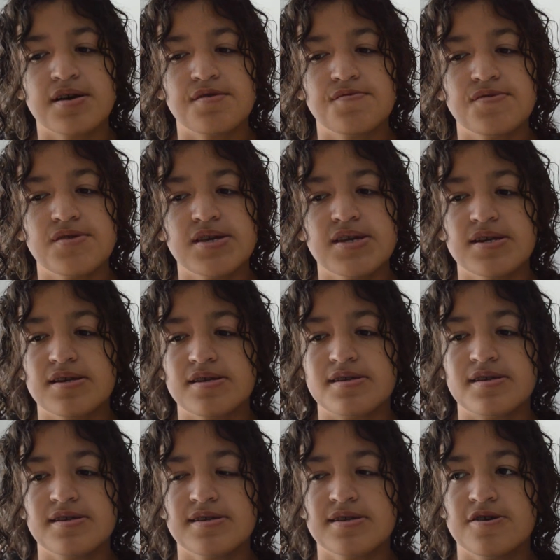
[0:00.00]
I don't think he does
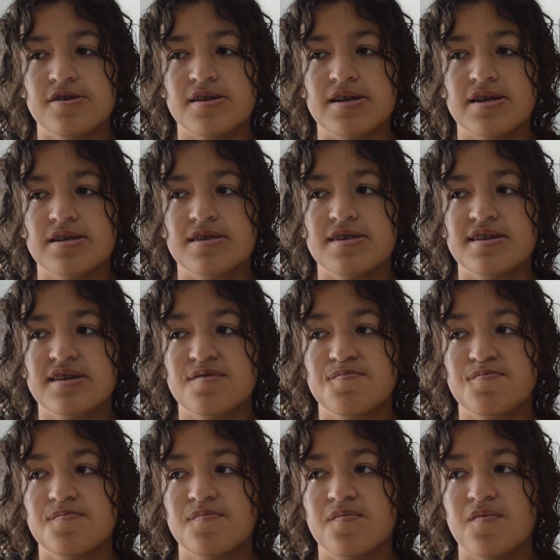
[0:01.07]
necessarily anything
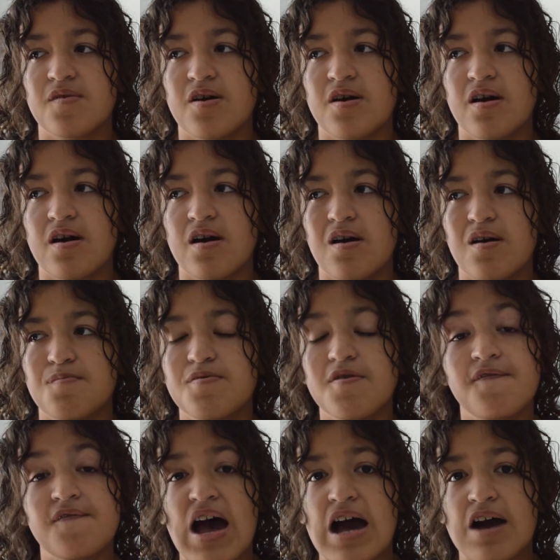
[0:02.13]

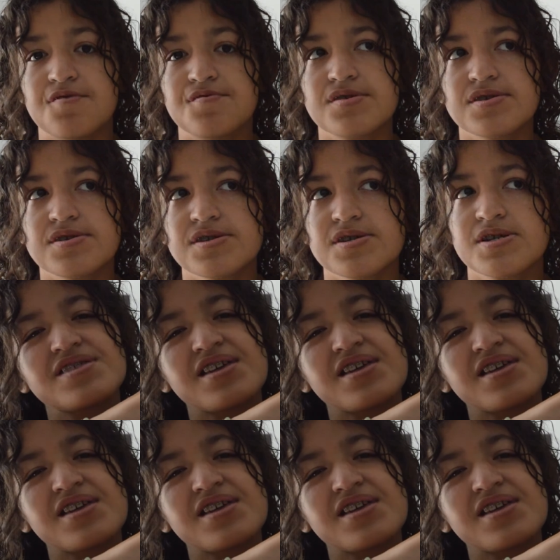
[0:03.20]
profound.